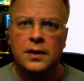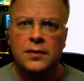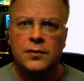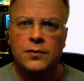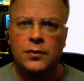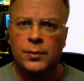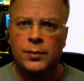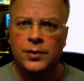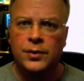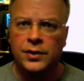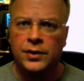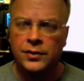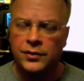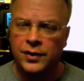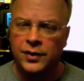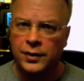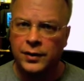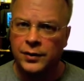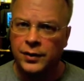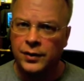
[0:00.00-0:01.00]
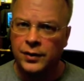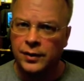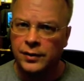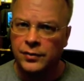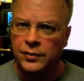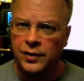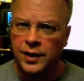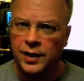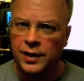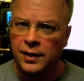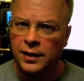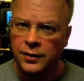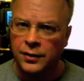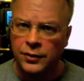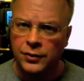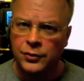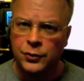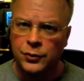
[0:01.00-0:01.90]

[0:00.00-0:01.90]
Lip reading: former Secretary of State under